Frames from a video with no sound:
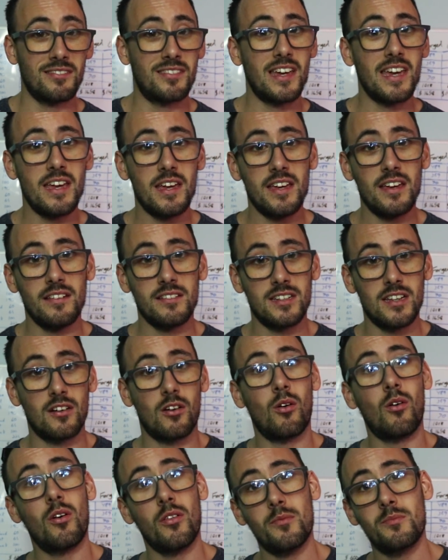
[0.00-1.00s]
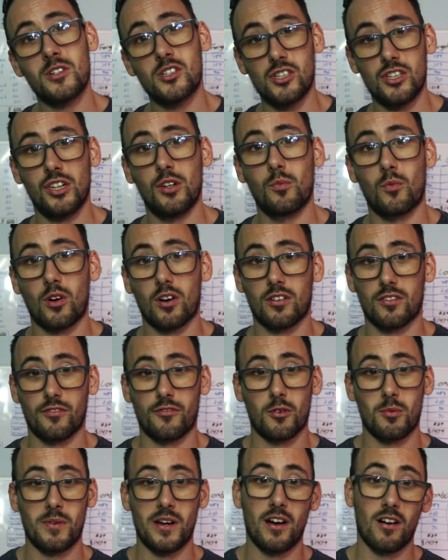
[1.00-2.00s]
They did all the machine work
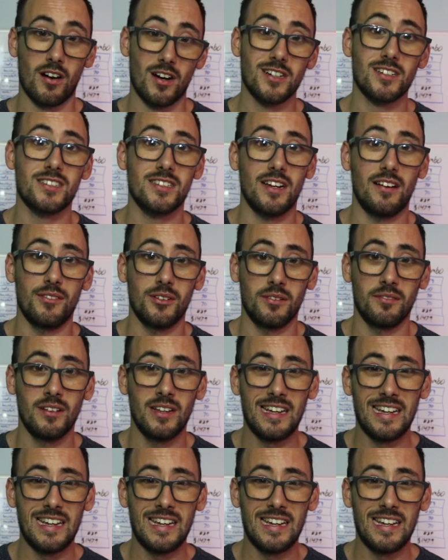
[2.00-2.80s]
for my RX-7.